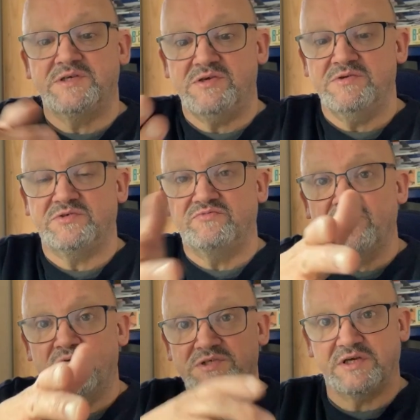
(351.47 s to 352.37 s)
So use the
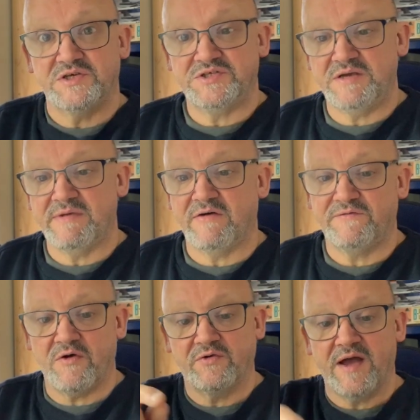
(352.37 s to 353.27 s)
rule as like a sheet metal
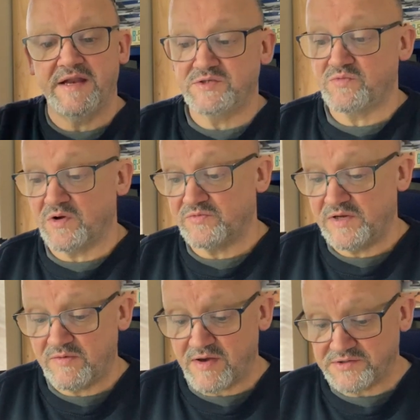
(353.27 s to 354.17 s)
folder, and it's worked
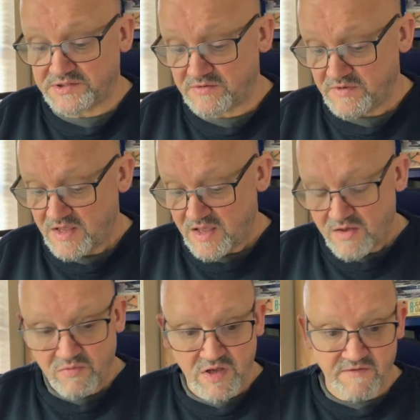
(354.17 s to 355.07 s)
really well. So
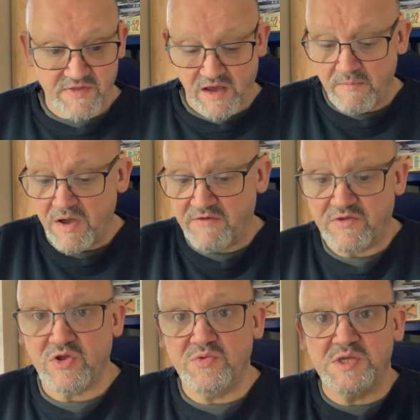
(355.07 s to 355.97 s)
we'll give that, I might
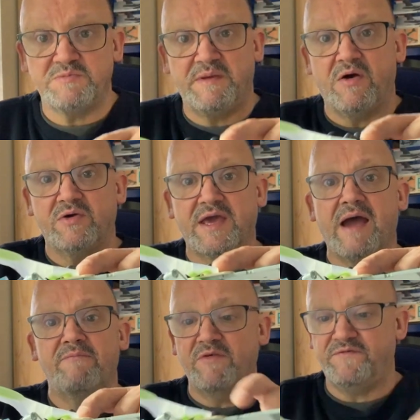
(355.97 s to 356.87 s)
even do this bit on
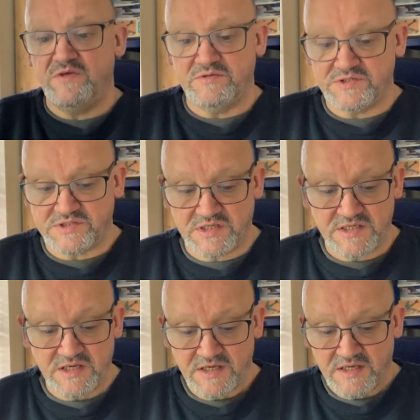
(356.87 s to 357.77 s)
camera for you to see.